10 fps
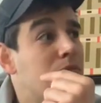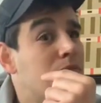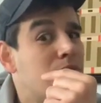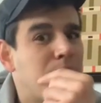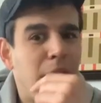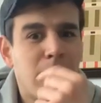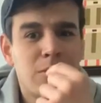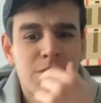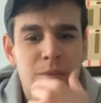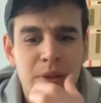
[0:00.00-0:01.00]

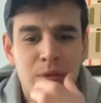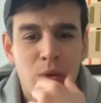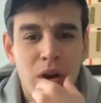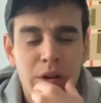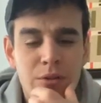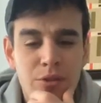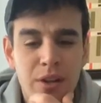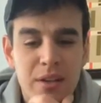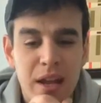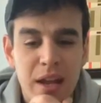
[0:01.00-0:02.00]
bottles or something of water you drink
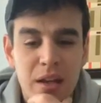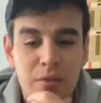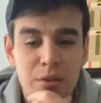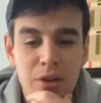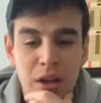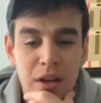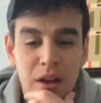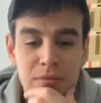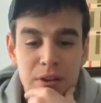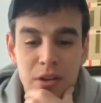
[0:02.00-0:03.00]
a day, and if you drink
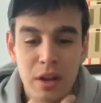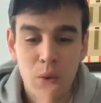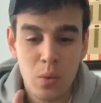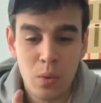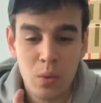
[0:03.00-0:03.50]
enough, then you're like, whew.